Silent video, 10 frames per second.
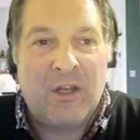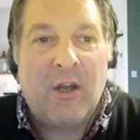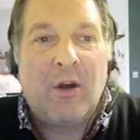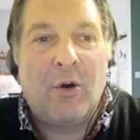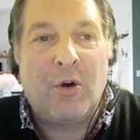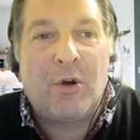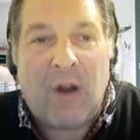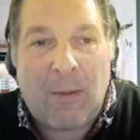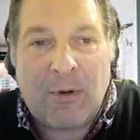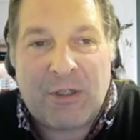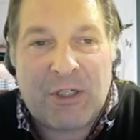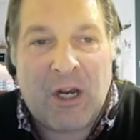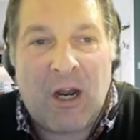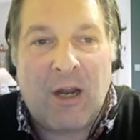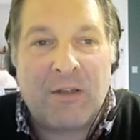or grammar
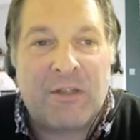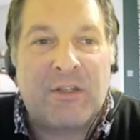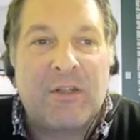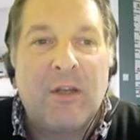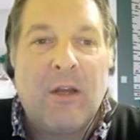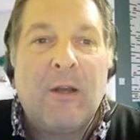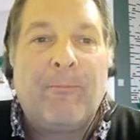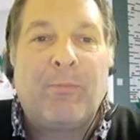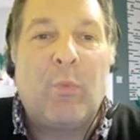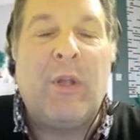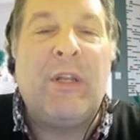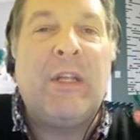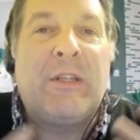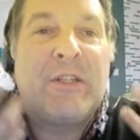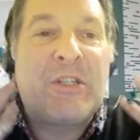charts We need
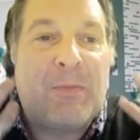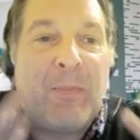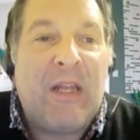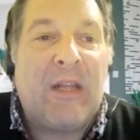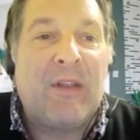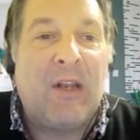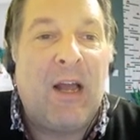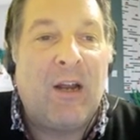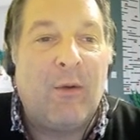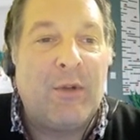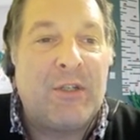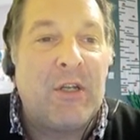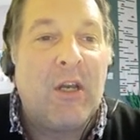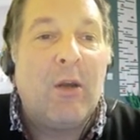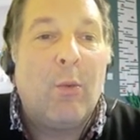to speak the language.
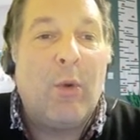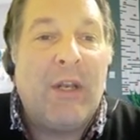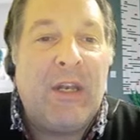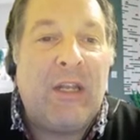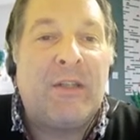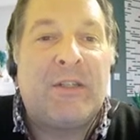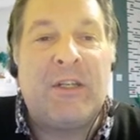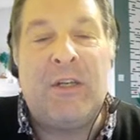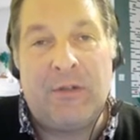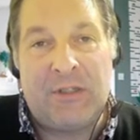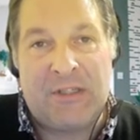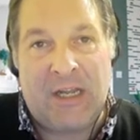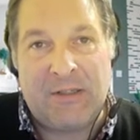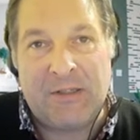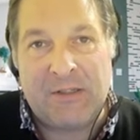We need to use
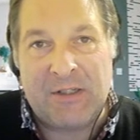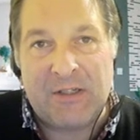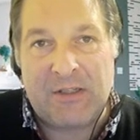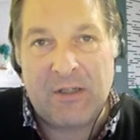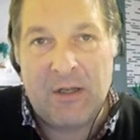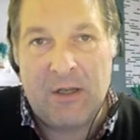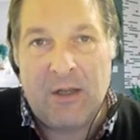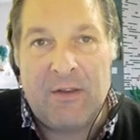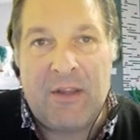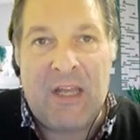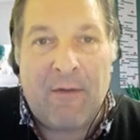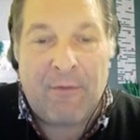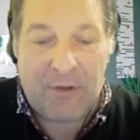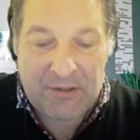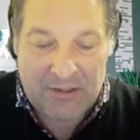sentences. The
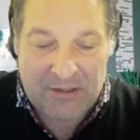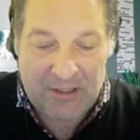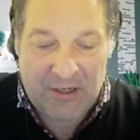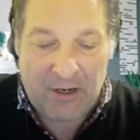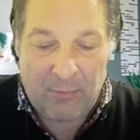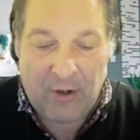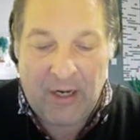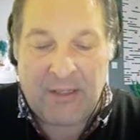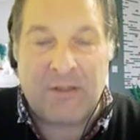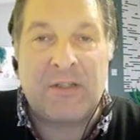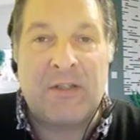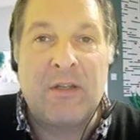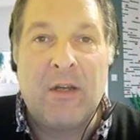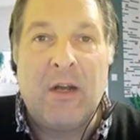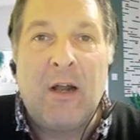evidence is in our brains
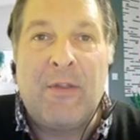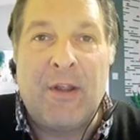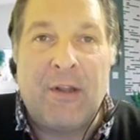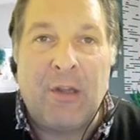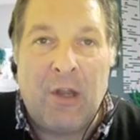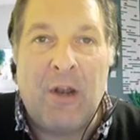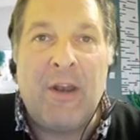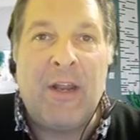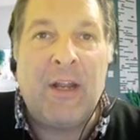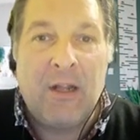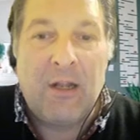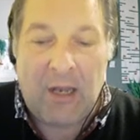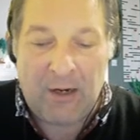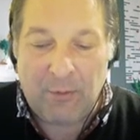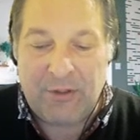that learning
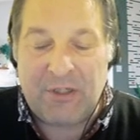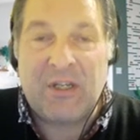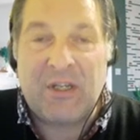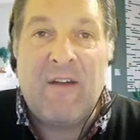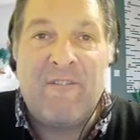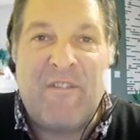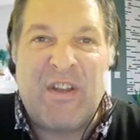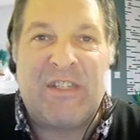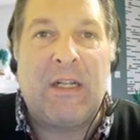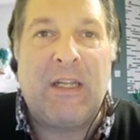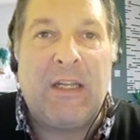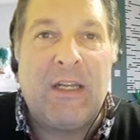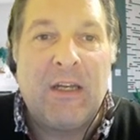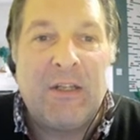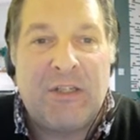languages physically
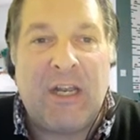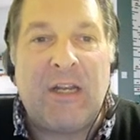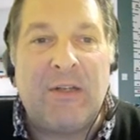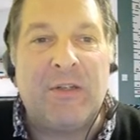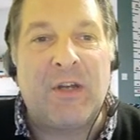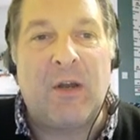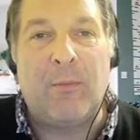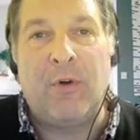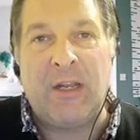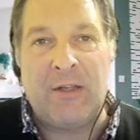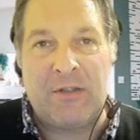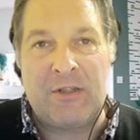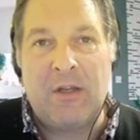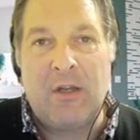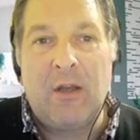changes our brains.
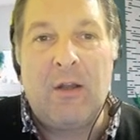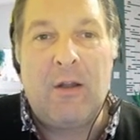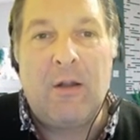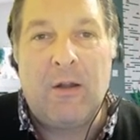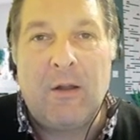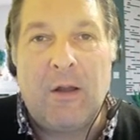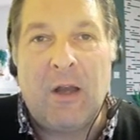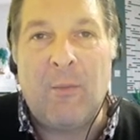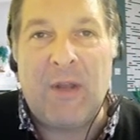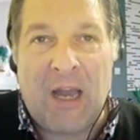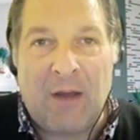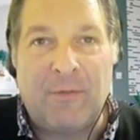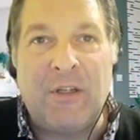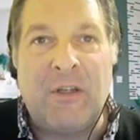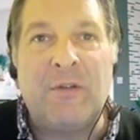And we have
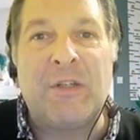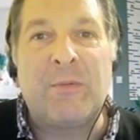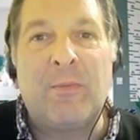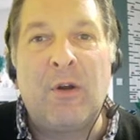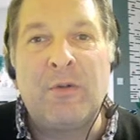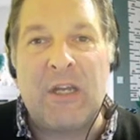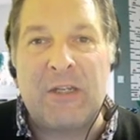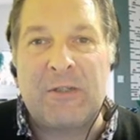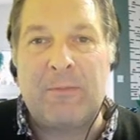to use this process.